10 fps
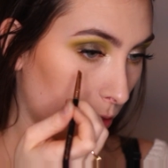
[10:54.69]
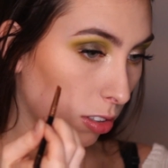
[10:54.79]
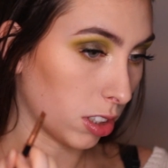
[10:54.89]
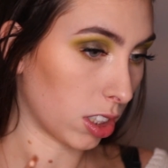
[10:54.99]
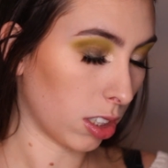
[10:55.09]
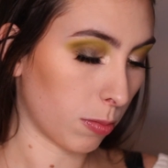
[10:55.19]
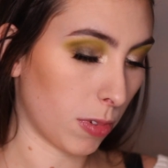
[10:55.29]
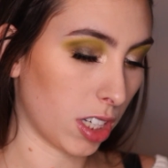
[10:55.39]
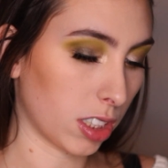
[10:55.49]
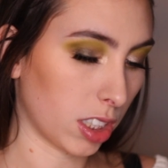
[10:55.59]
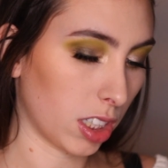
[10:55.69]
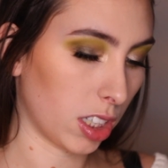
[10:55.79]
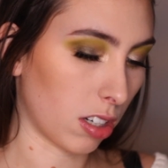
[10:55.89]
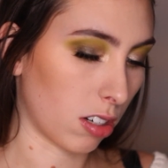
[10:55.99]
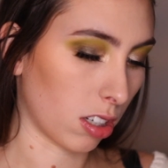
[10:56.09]
focusing
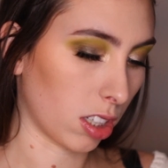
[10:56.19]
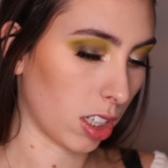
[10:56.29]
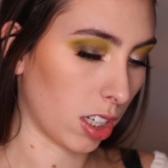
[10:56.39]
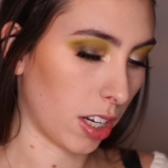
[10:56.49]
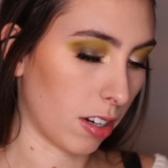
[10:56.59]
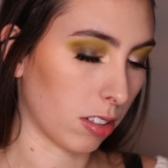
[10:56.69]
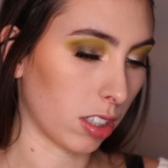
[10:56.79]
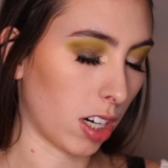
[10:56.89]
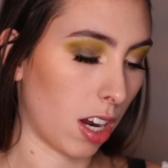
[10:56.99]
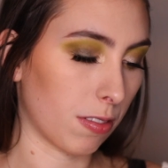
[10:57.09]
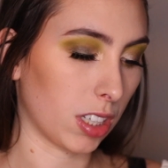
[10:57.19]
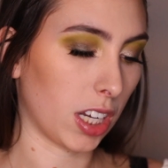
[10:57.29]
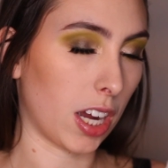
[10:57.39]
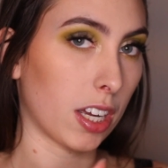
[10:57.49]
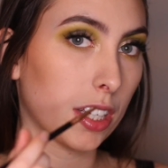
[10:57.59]
mainly on the outer half of
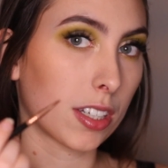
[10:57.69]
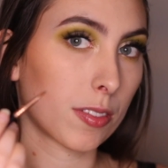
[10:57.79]
the eye.